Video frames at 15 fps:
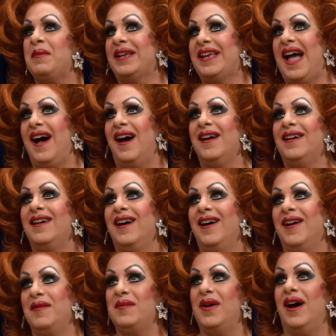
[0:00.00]
But yeah,
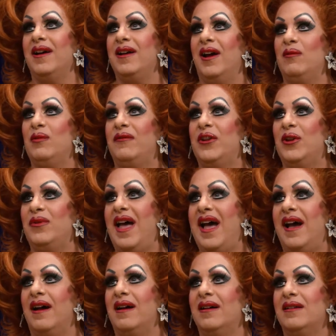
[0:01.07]
I reviewed
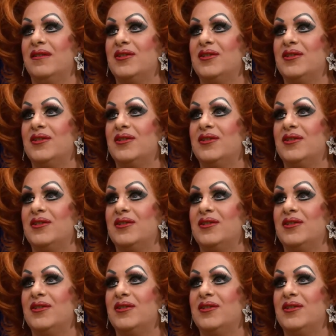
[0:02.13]
that.